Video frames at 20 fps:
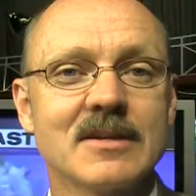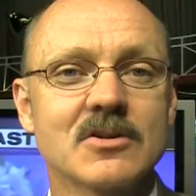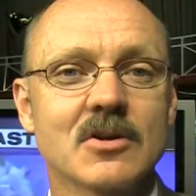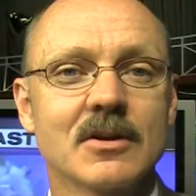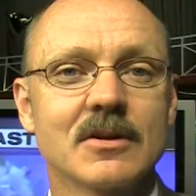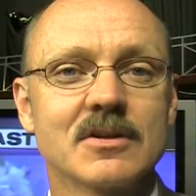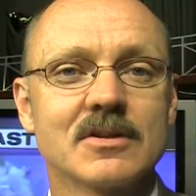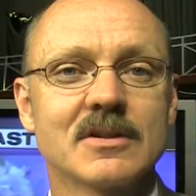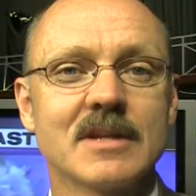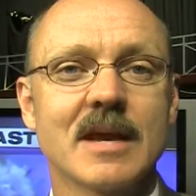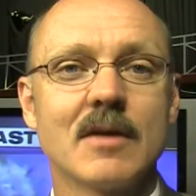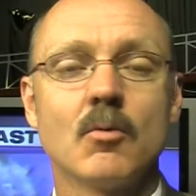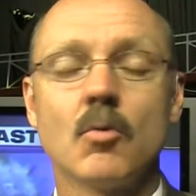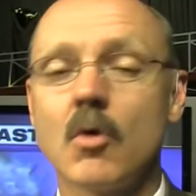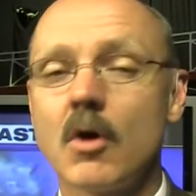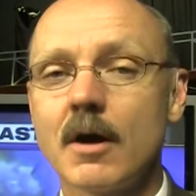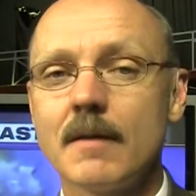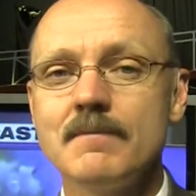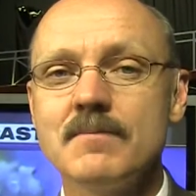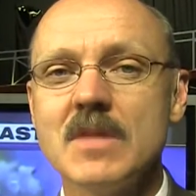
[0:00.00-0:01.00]
are going to stay
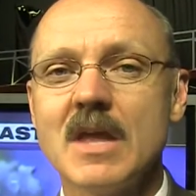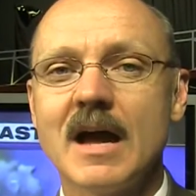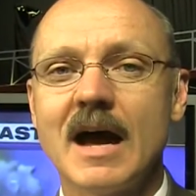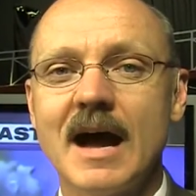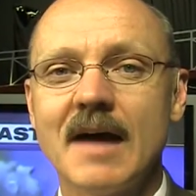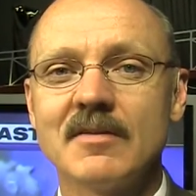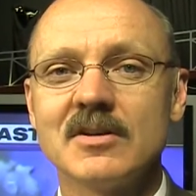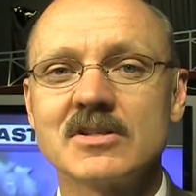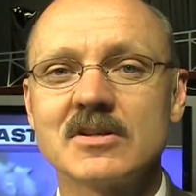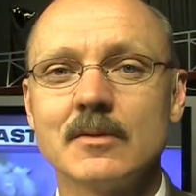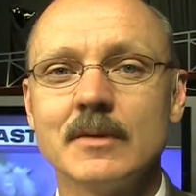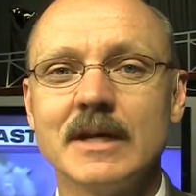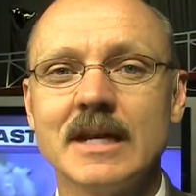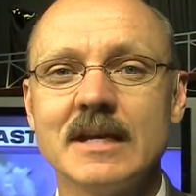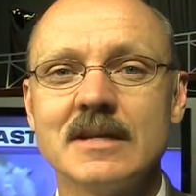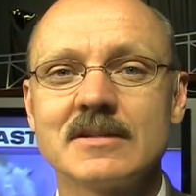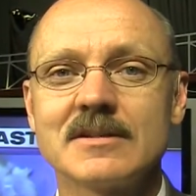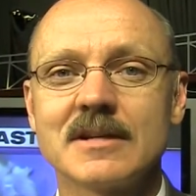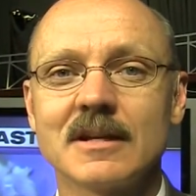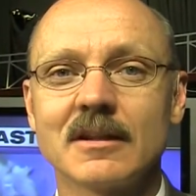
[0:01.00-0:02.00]
warm. Obviously, we need
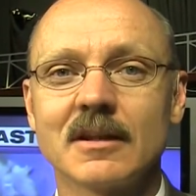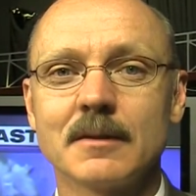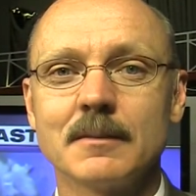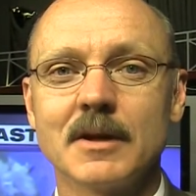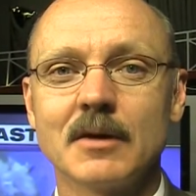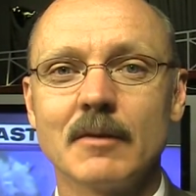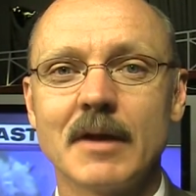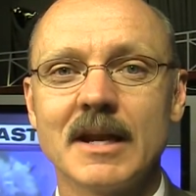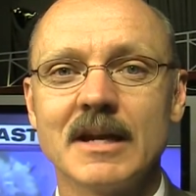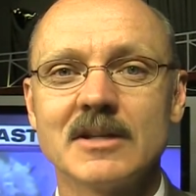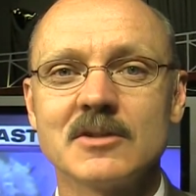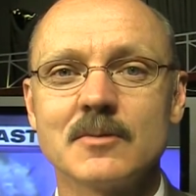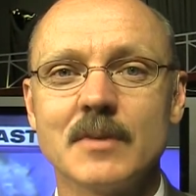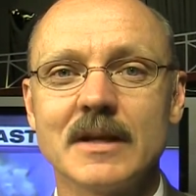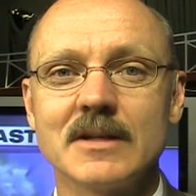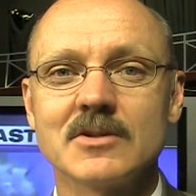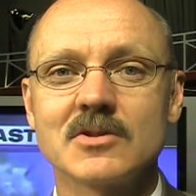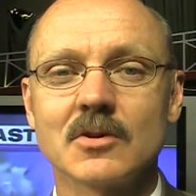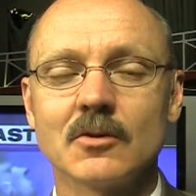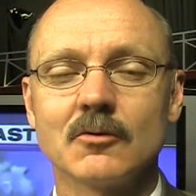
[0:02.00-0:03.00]
to see a little bit of rain. It's been
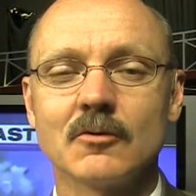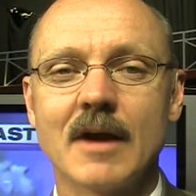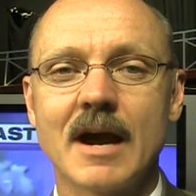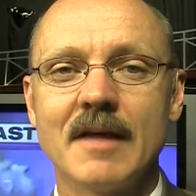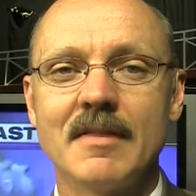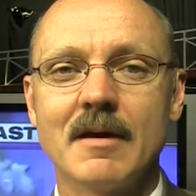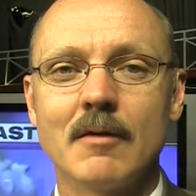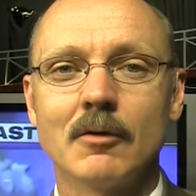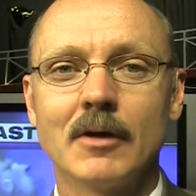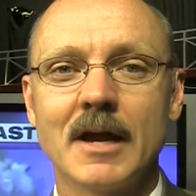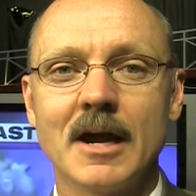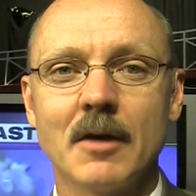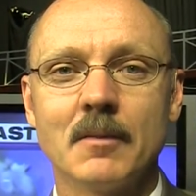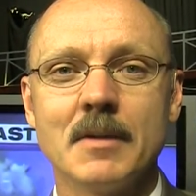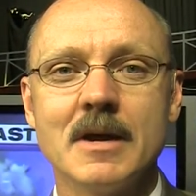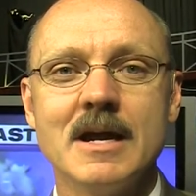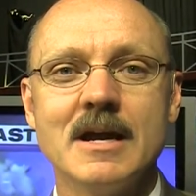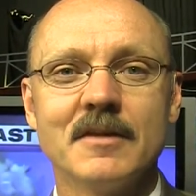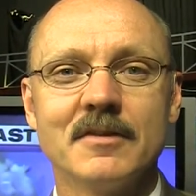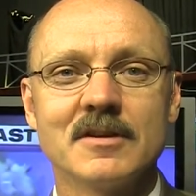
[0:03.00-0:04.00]
so dry. That will help
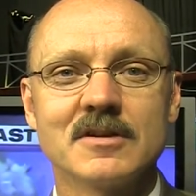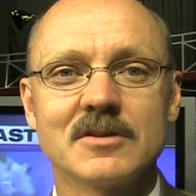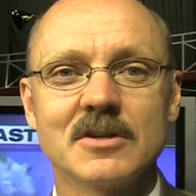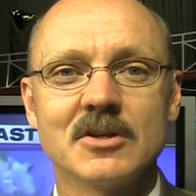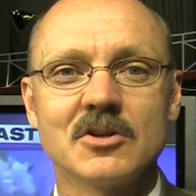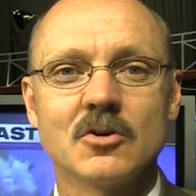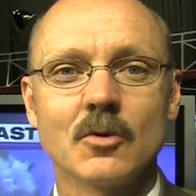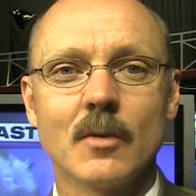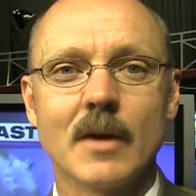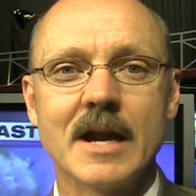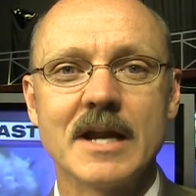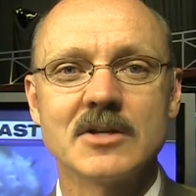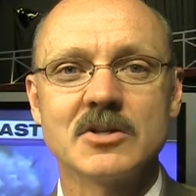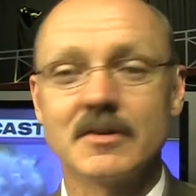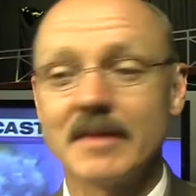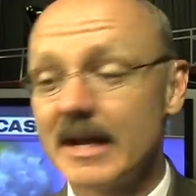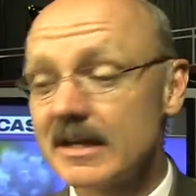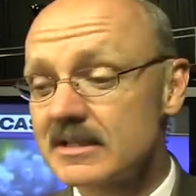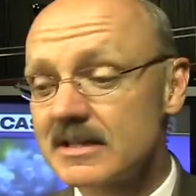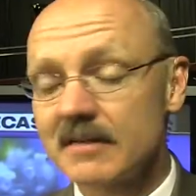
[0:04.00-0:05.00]
the situation.
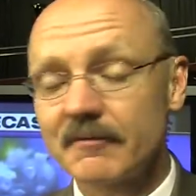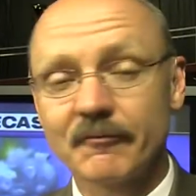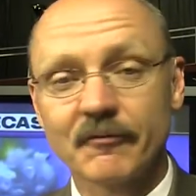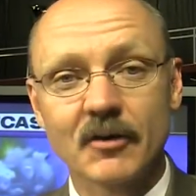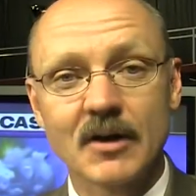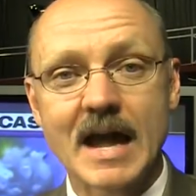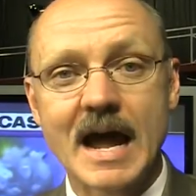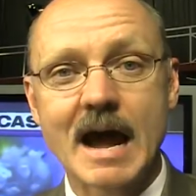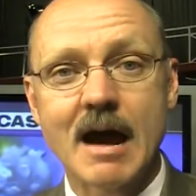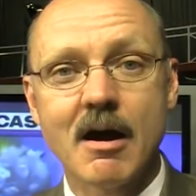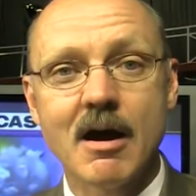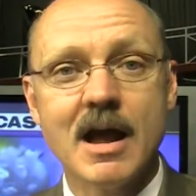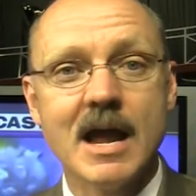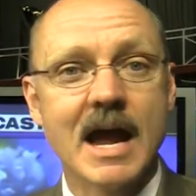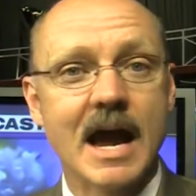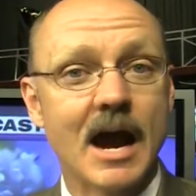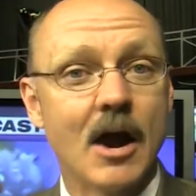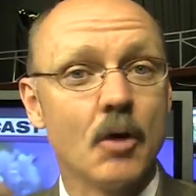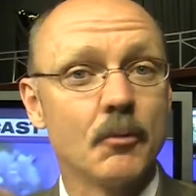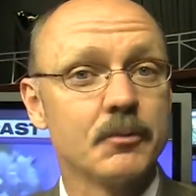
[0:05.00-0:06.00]
That's it for now.
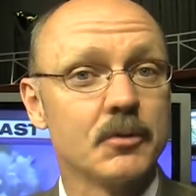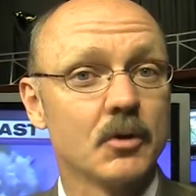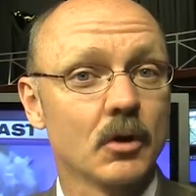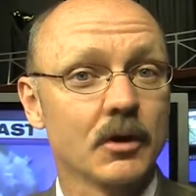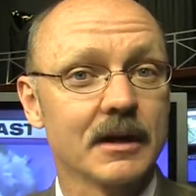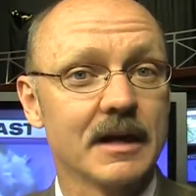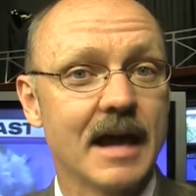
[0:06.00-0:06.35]
I hope you're going to